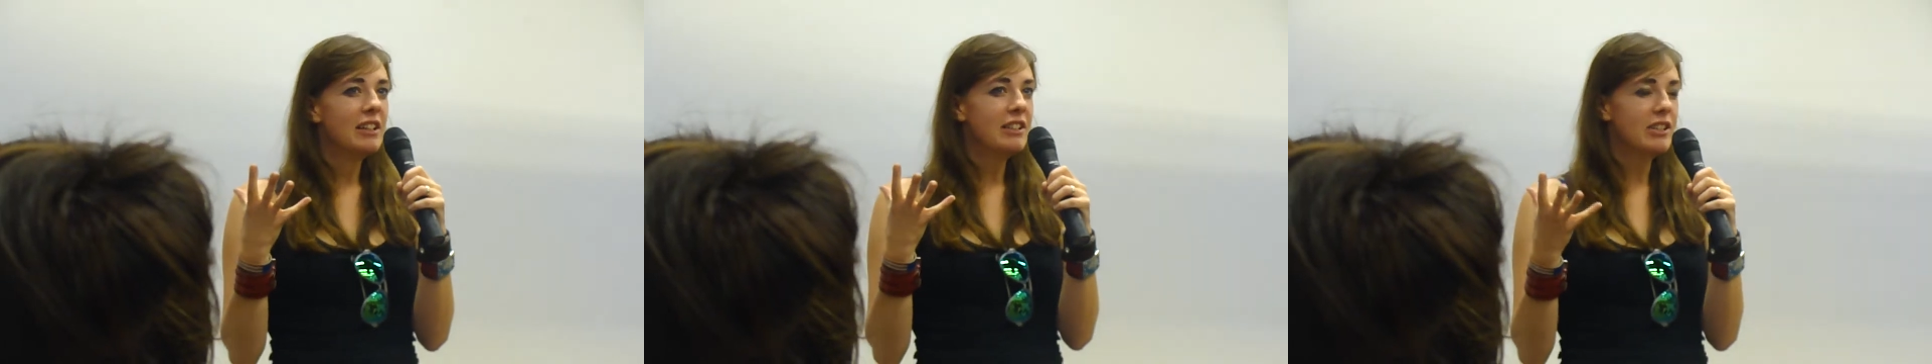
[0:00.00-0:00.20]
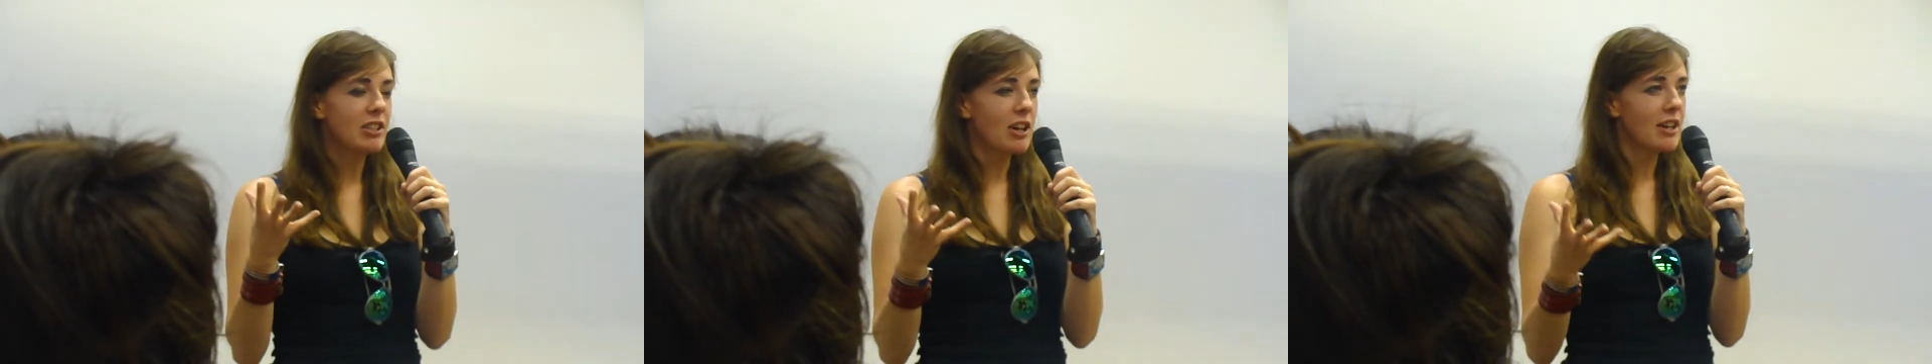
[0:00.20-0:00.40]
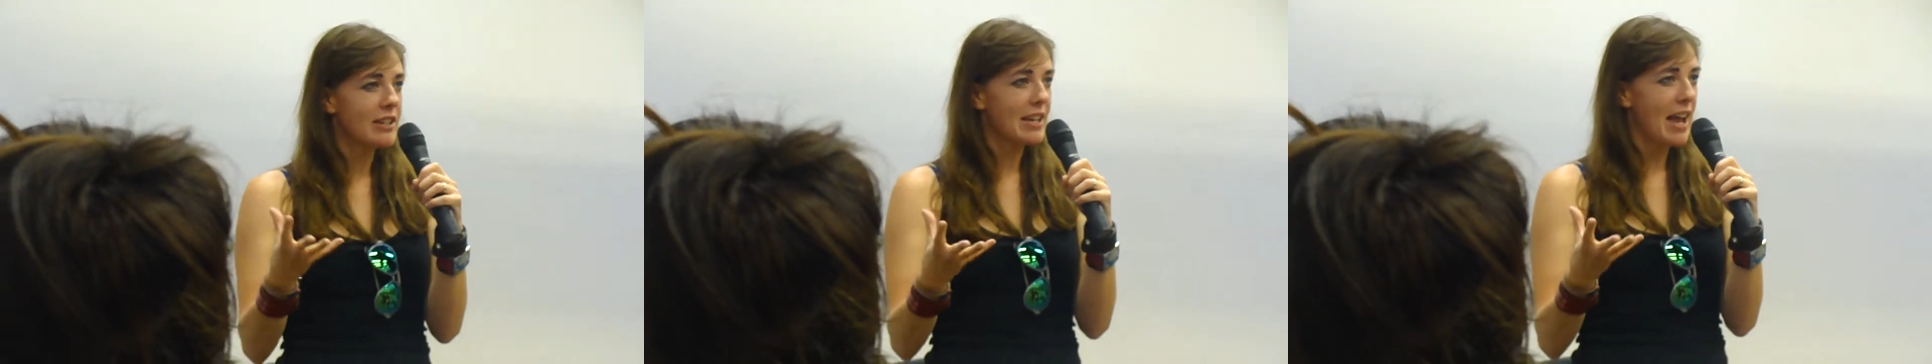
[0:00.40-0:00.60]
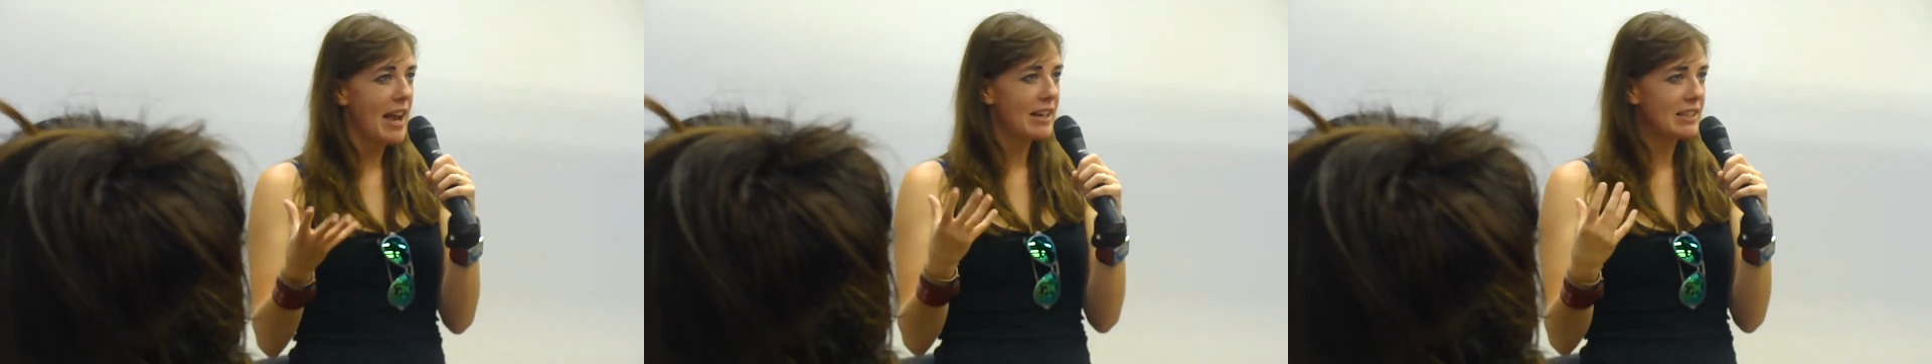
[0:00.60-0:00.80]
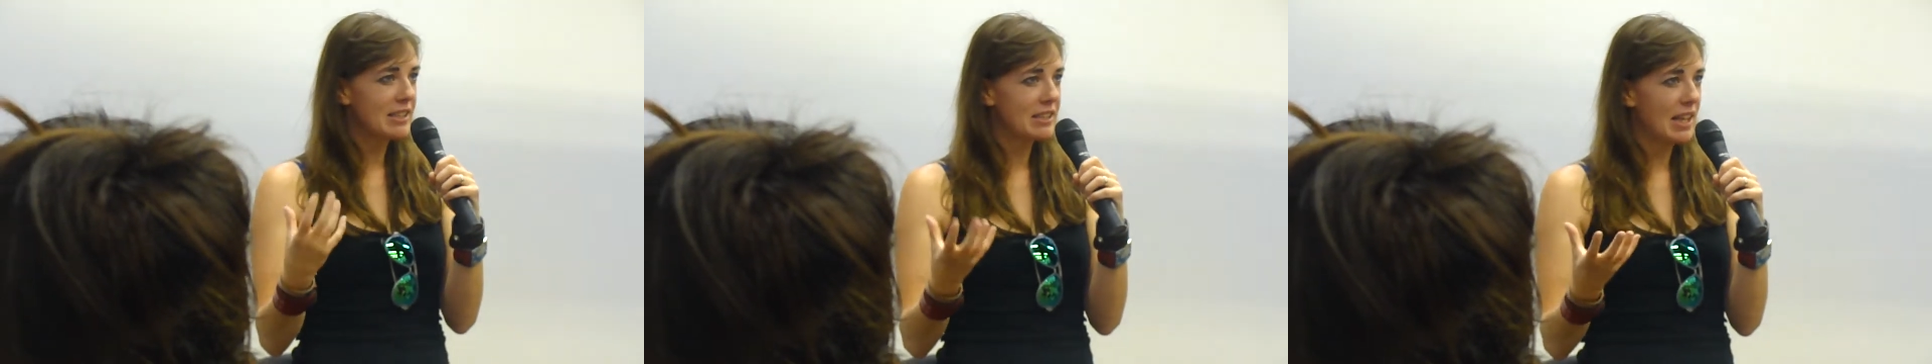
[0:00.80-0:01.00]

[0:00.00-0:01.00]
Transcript: start to act